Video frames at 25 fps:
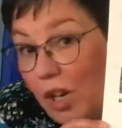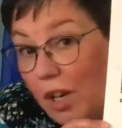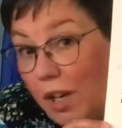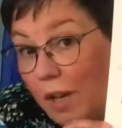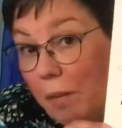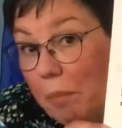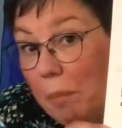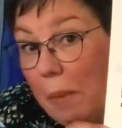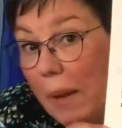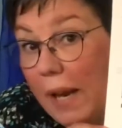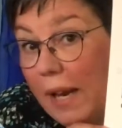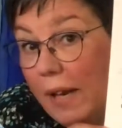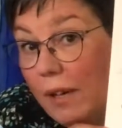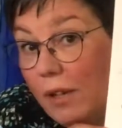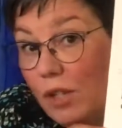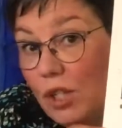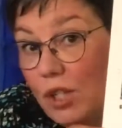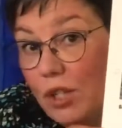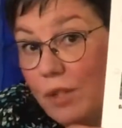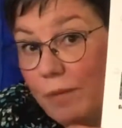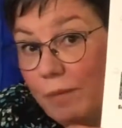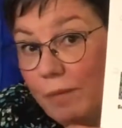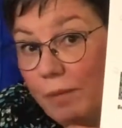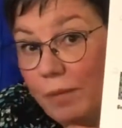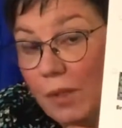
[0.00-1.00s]
hunt
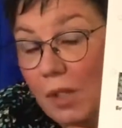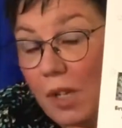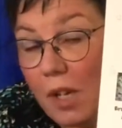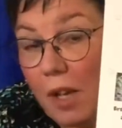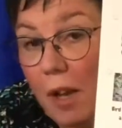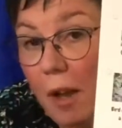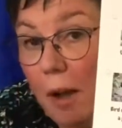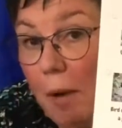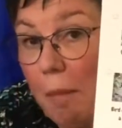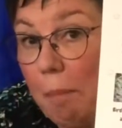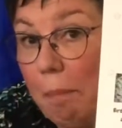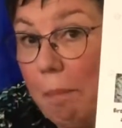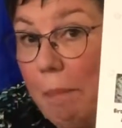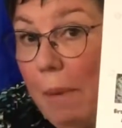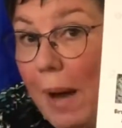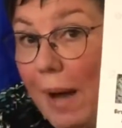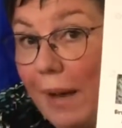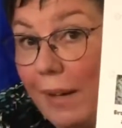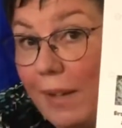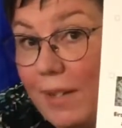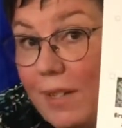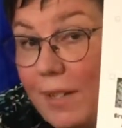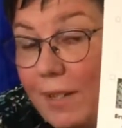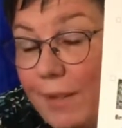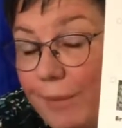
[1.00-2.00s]
page,
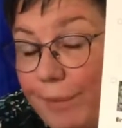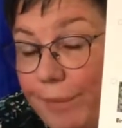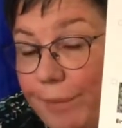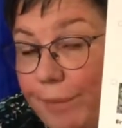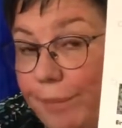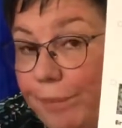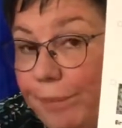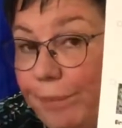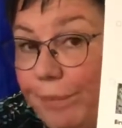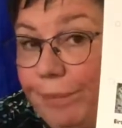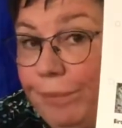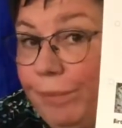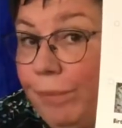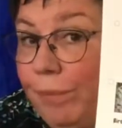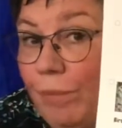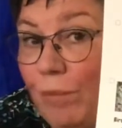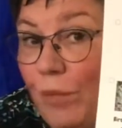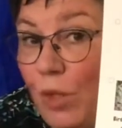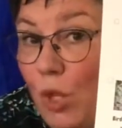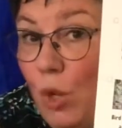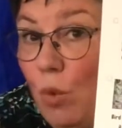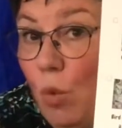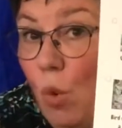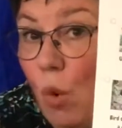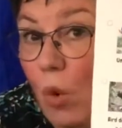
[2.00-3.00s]
but
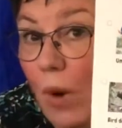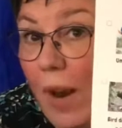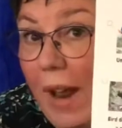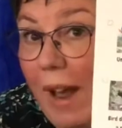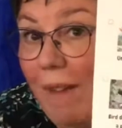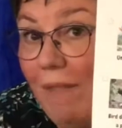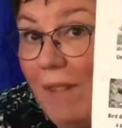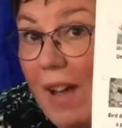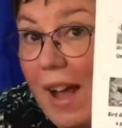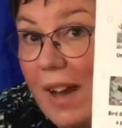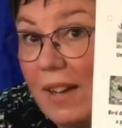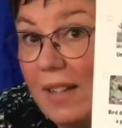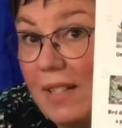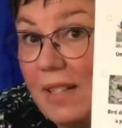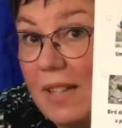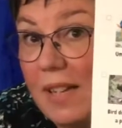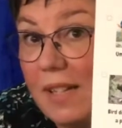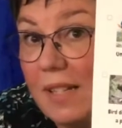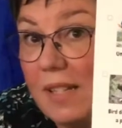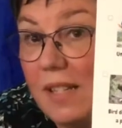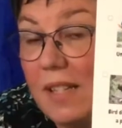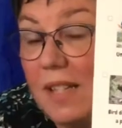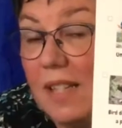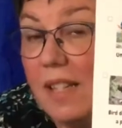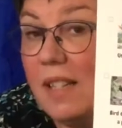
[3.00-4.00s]
you won't have
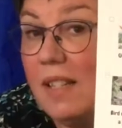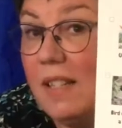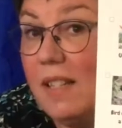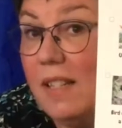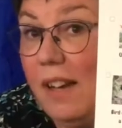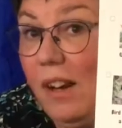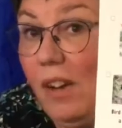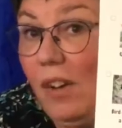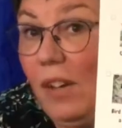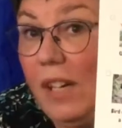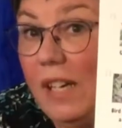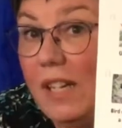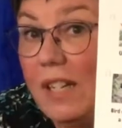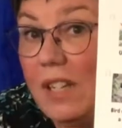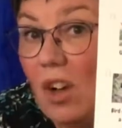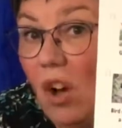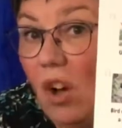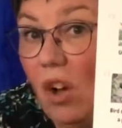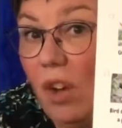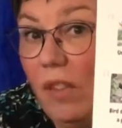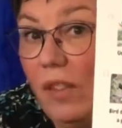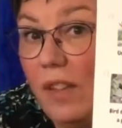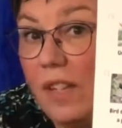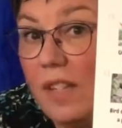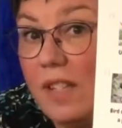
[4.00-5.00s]
access necessarily to
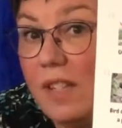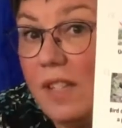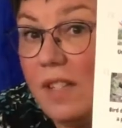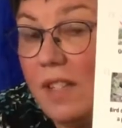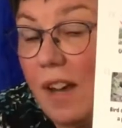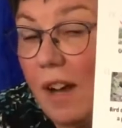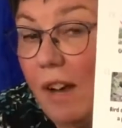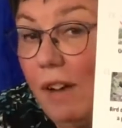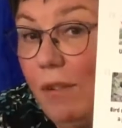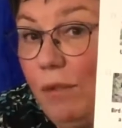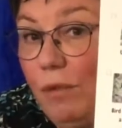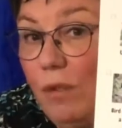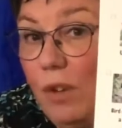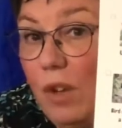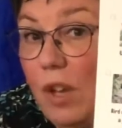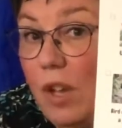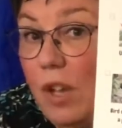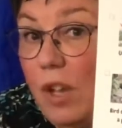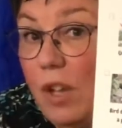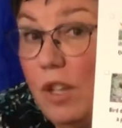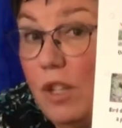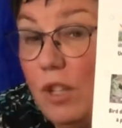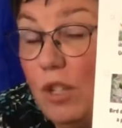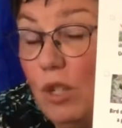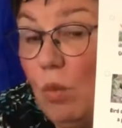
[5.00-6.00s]
all this stuff.
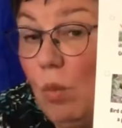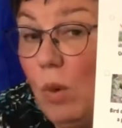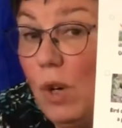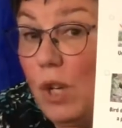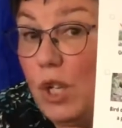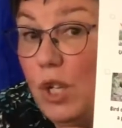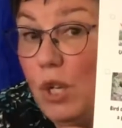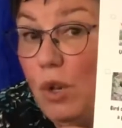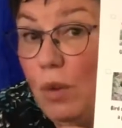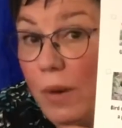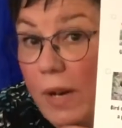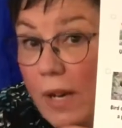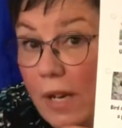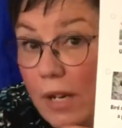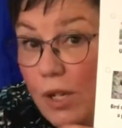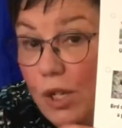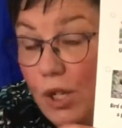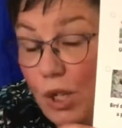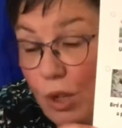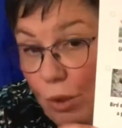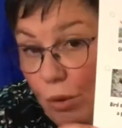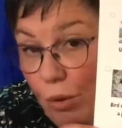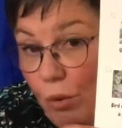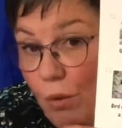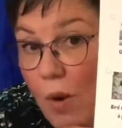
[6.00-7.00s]
So what you can
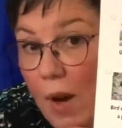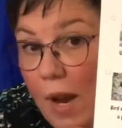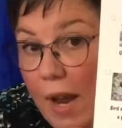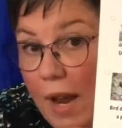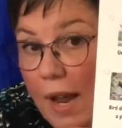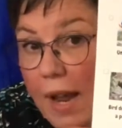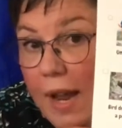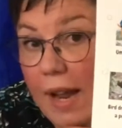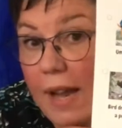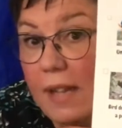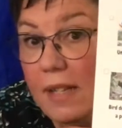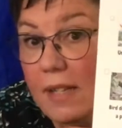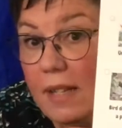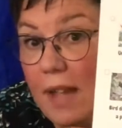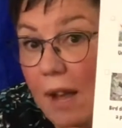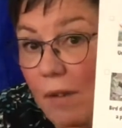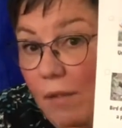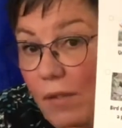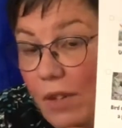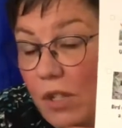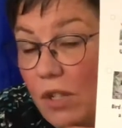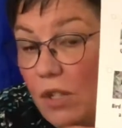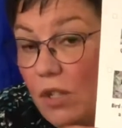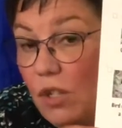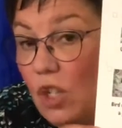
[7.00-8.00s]
do is have
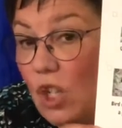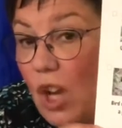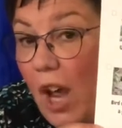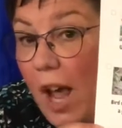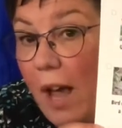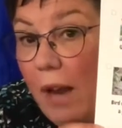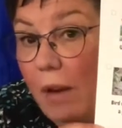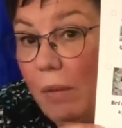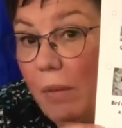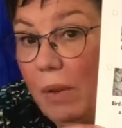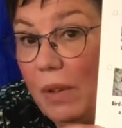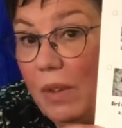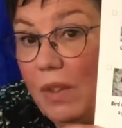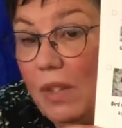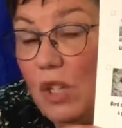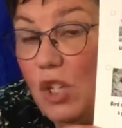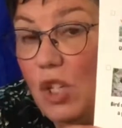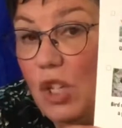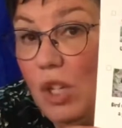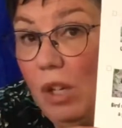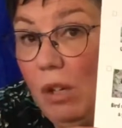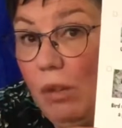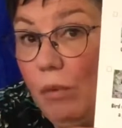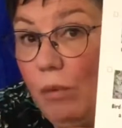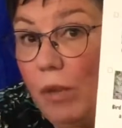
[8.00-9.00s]
a chat with the
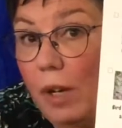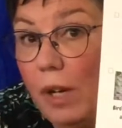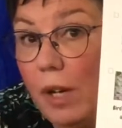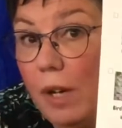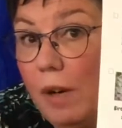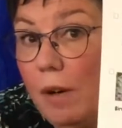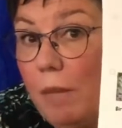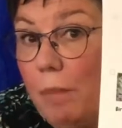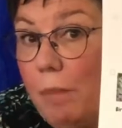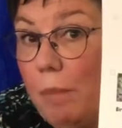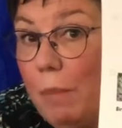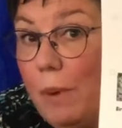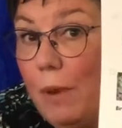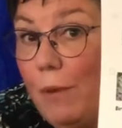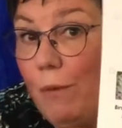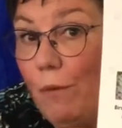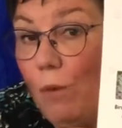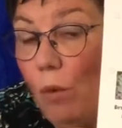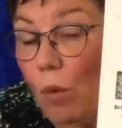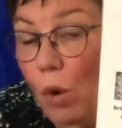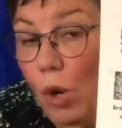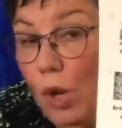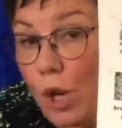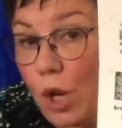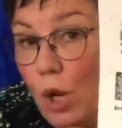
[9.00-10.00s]
children
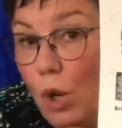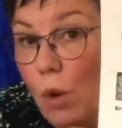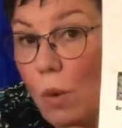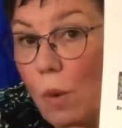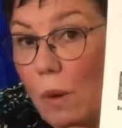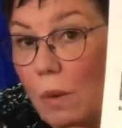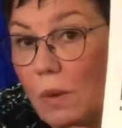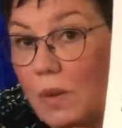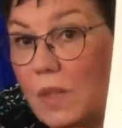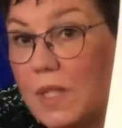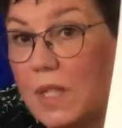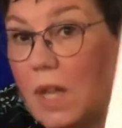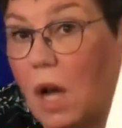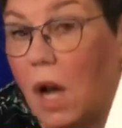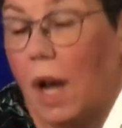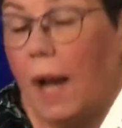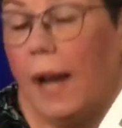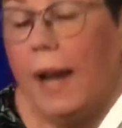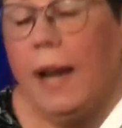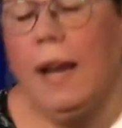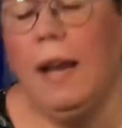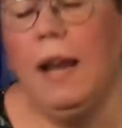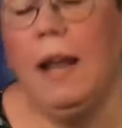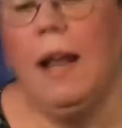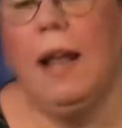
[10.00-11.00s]
before you go outside